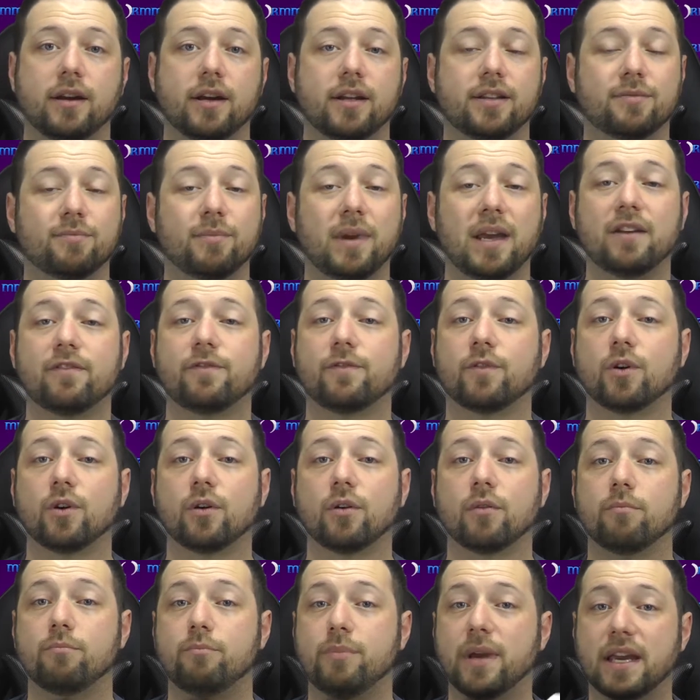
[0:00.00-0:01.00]
It's made
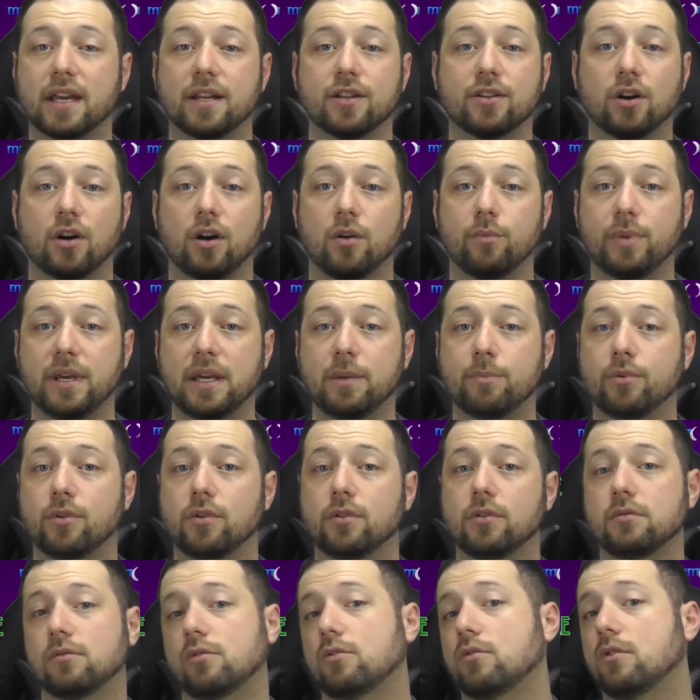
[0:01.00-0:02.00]
for big and tall
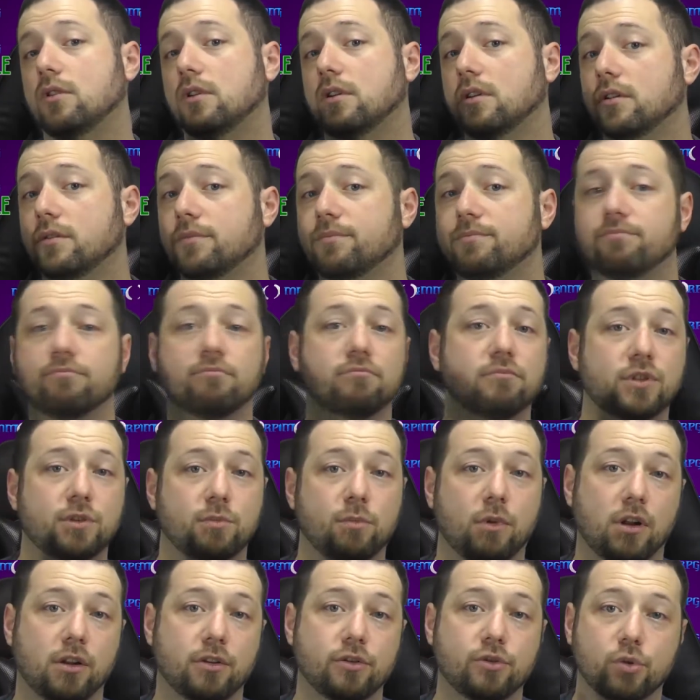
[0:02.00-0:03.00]
people or
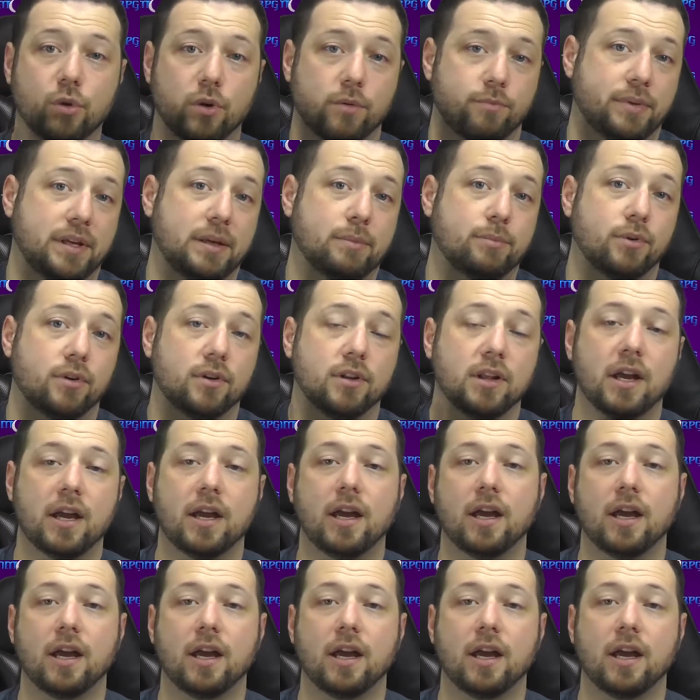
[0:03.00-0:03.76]
small and short people.